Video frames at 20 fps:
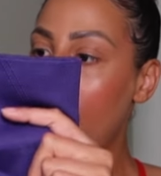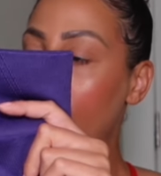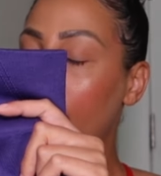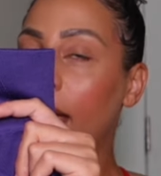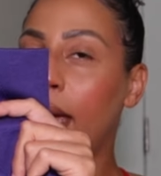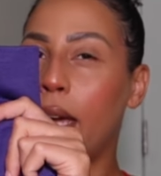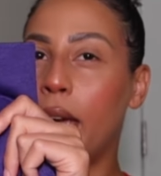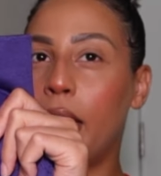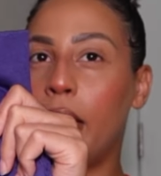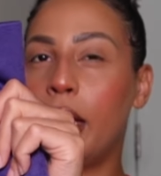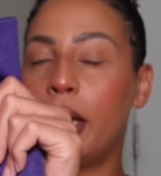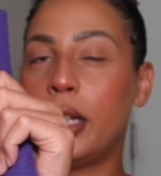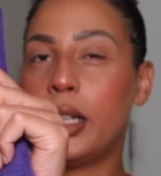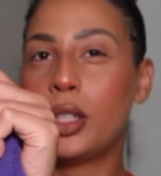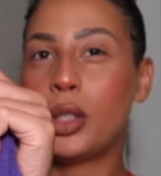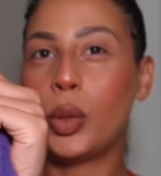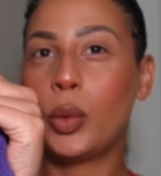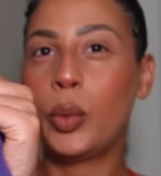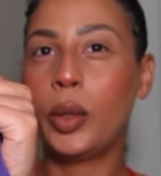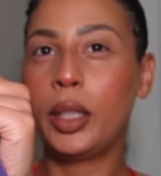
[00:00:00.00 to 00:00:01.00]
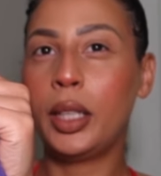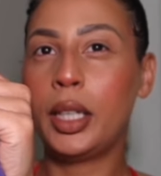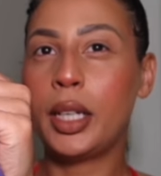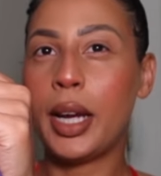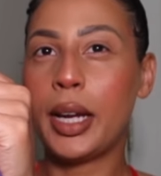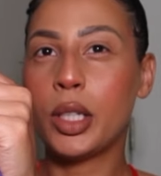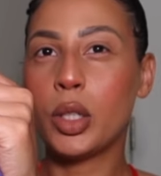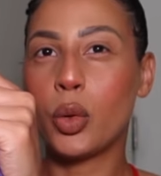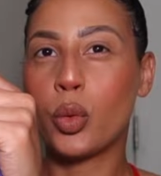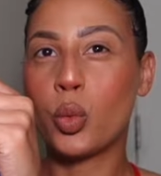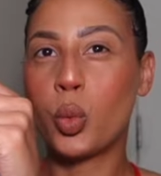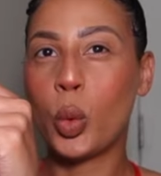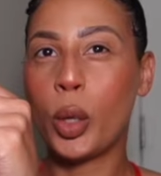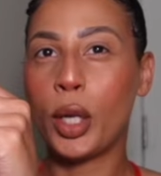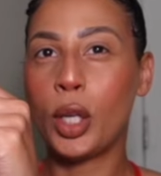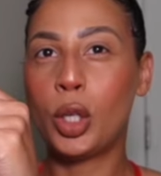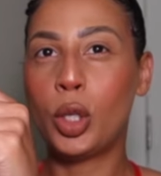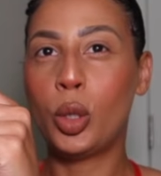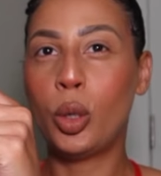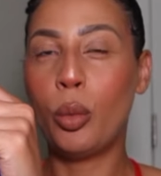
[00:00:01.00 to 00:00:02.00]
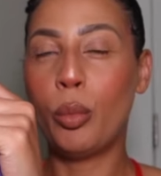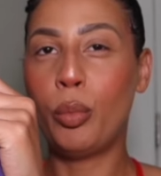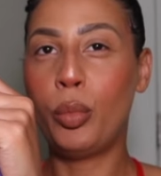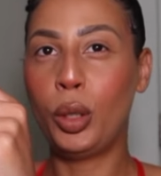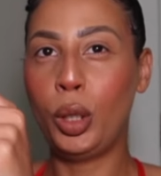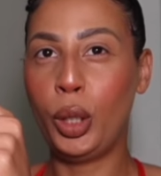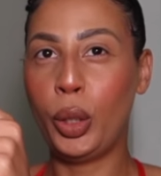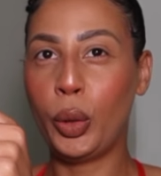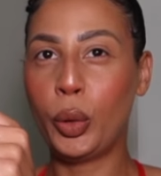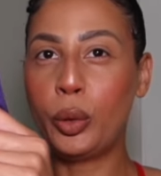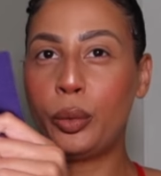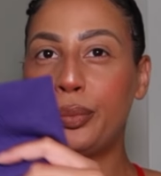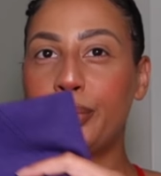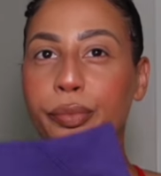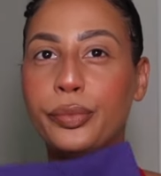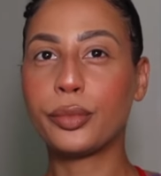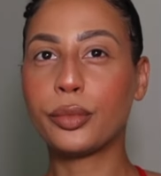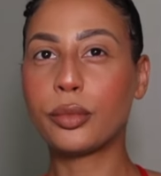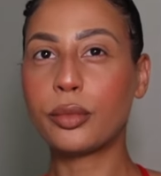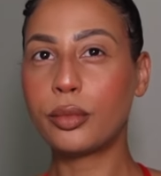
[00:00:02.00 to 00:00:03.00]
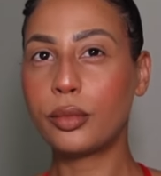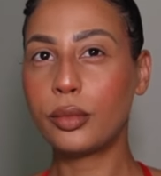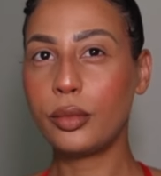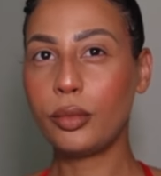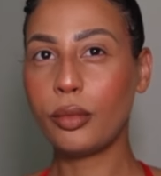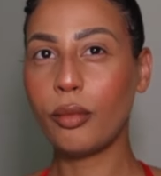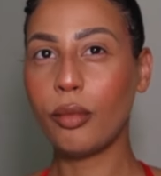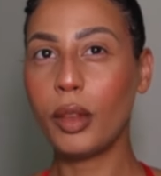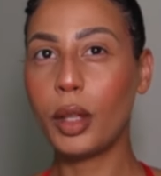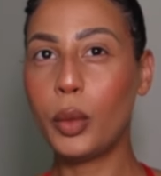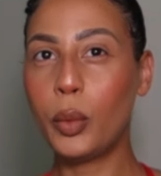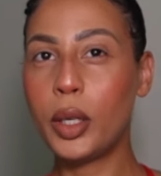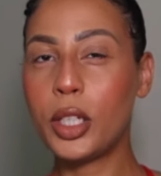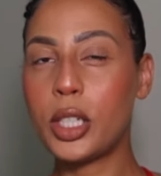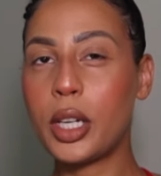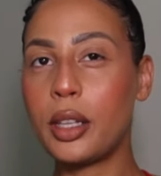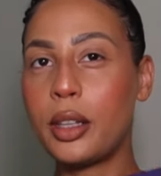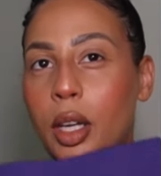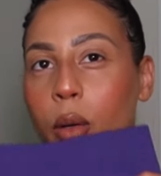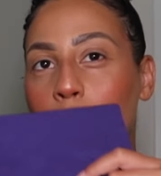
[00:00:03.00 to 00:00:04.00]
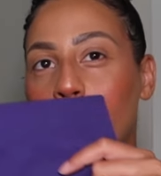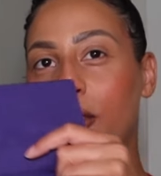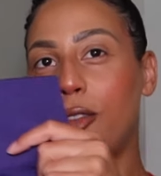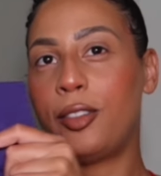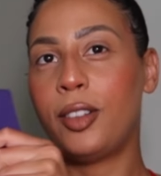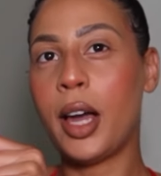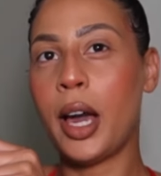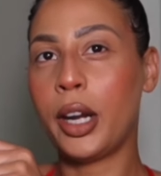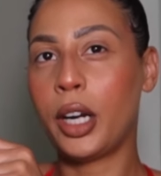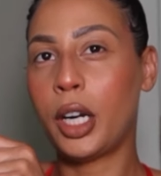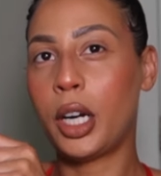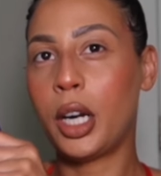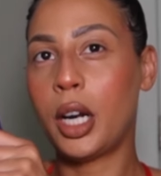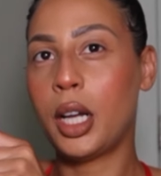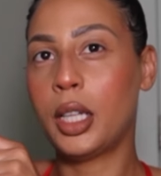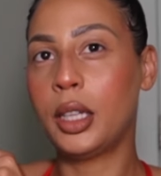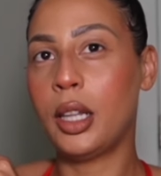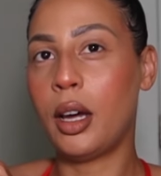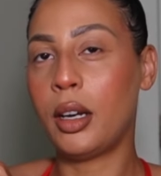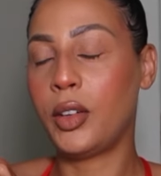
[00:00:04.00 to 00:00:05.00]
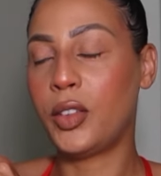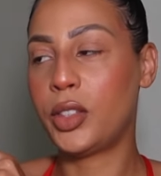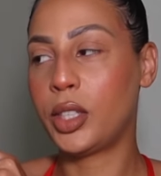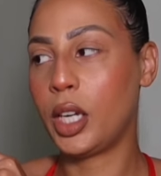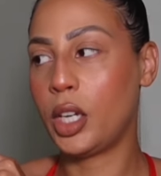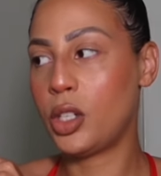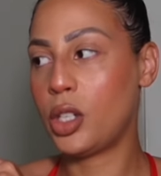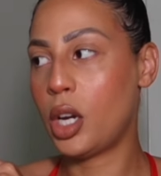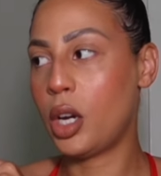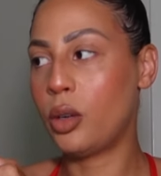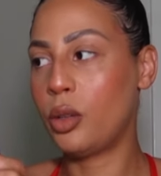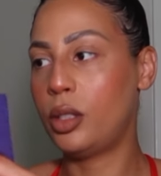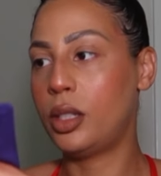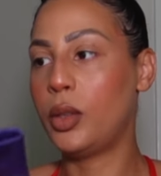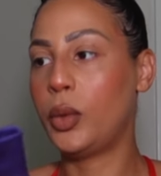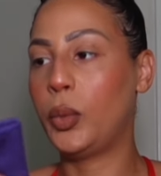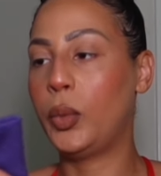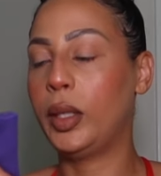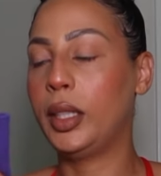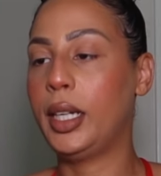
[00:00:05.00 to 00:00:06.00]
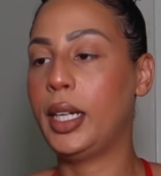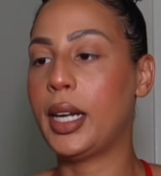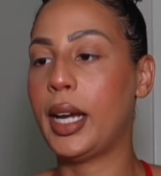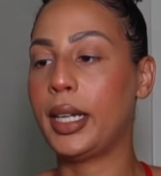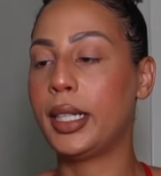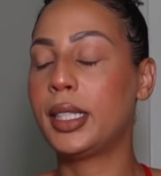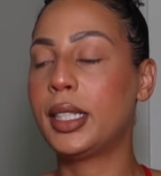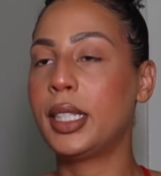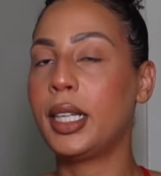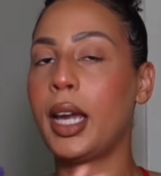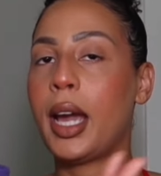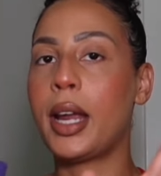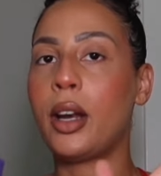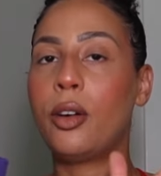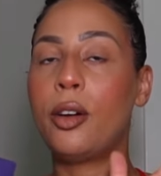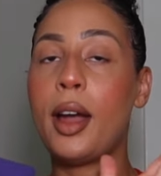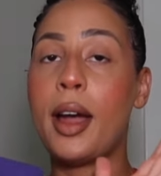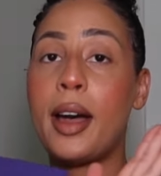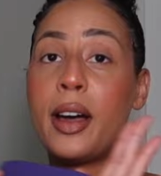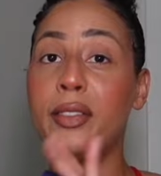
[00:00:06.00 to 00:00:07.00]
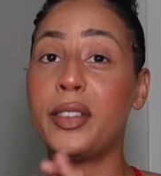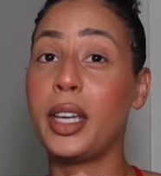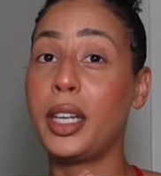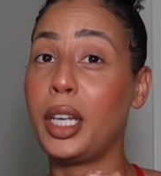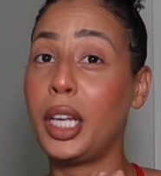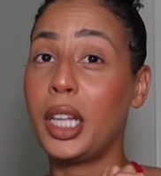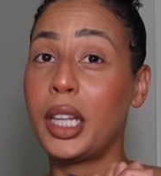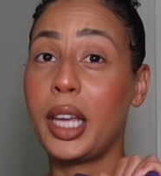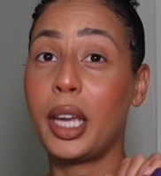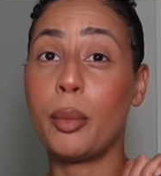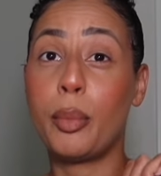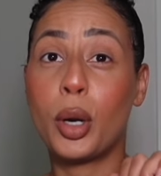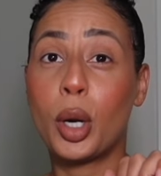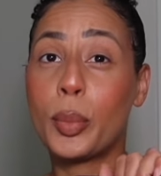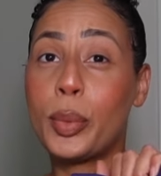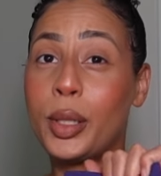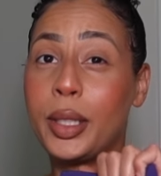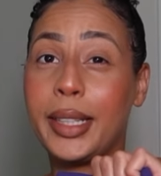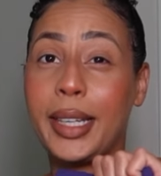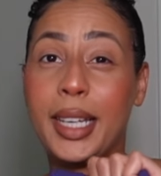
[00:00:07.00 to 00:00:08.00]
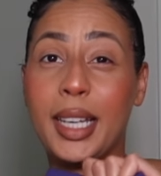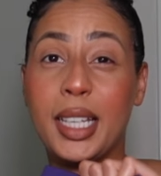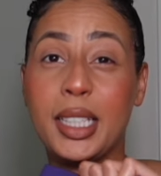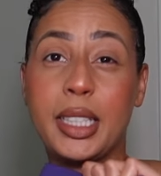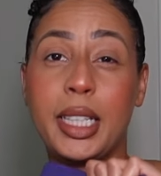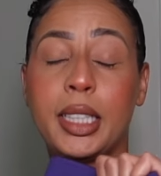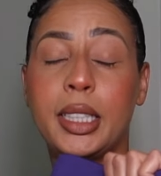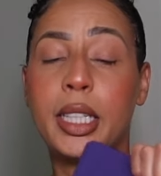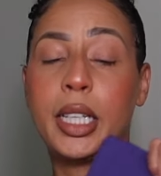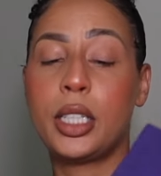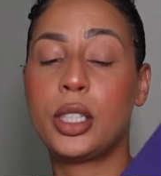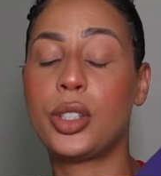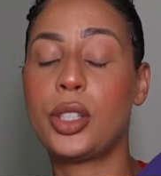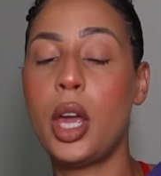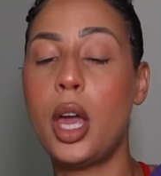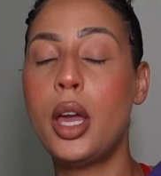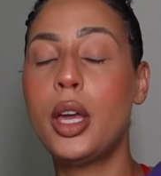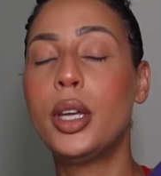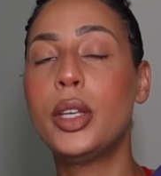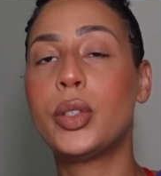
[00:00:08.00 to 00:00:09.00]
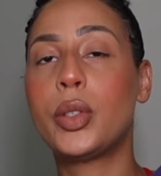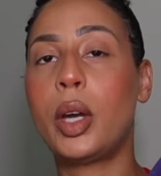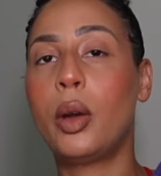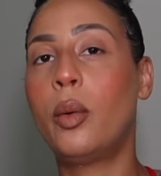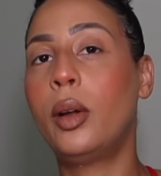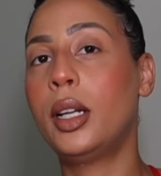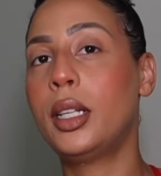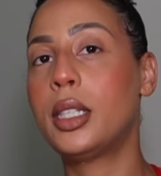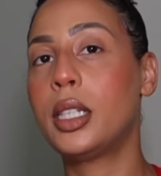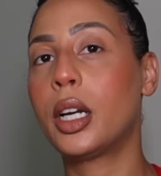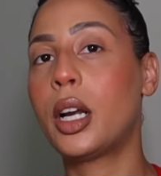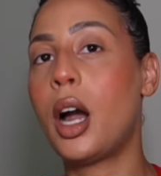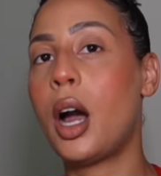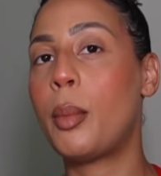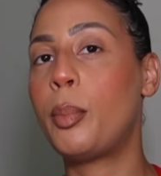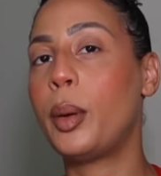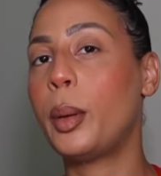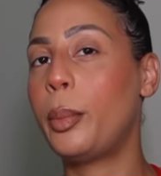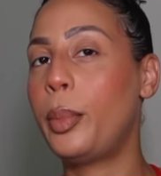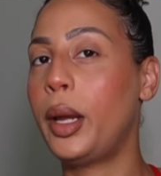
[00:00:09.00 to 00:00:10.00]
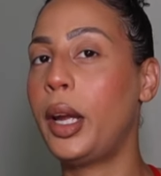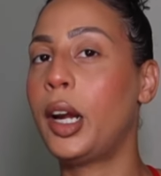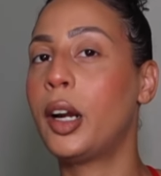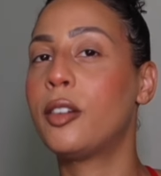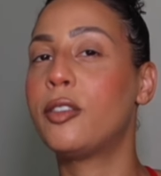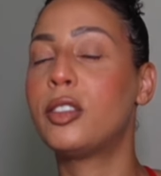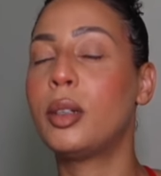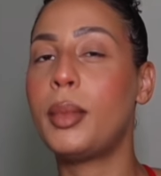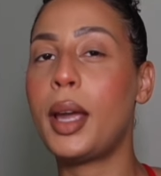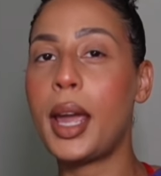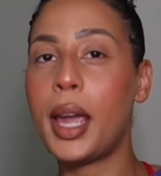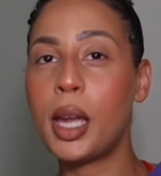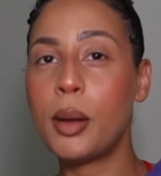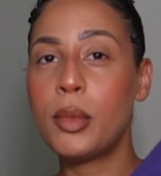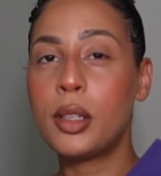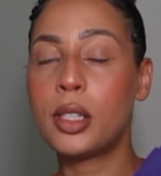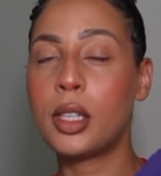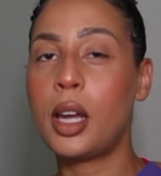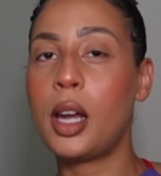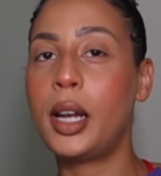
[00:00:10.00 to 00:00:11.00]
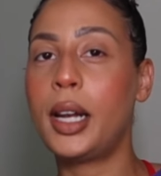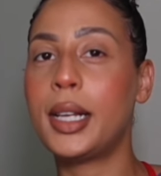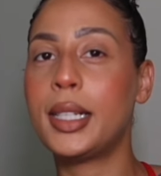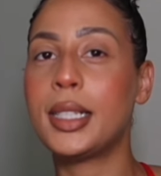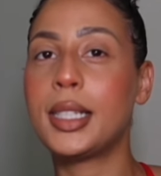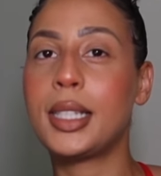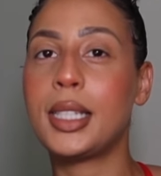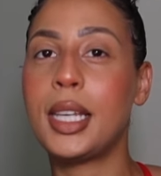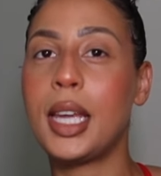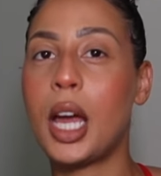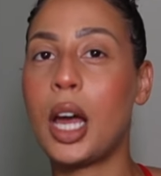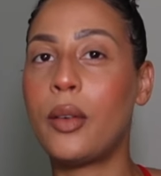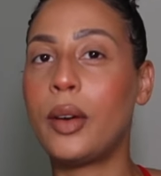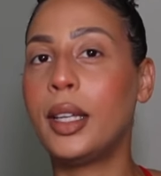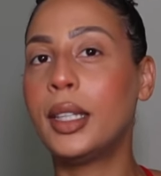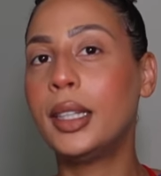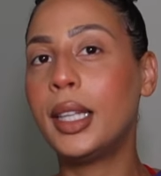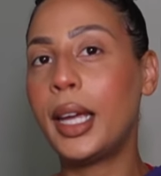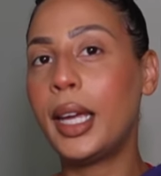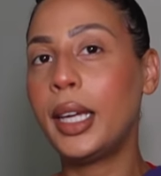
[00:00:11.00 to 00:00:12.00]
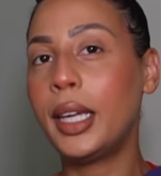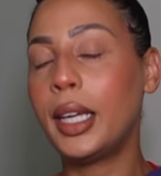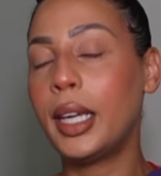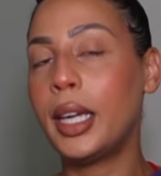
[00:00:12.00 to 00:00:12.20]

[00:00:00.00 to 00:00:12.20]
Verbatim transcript: and it's a really nice royal blue which I think would flatter a lot of skin tones really nicely. I don't have any like purple leggings like this, so I wanted to cop a pair from Amazon and see how I like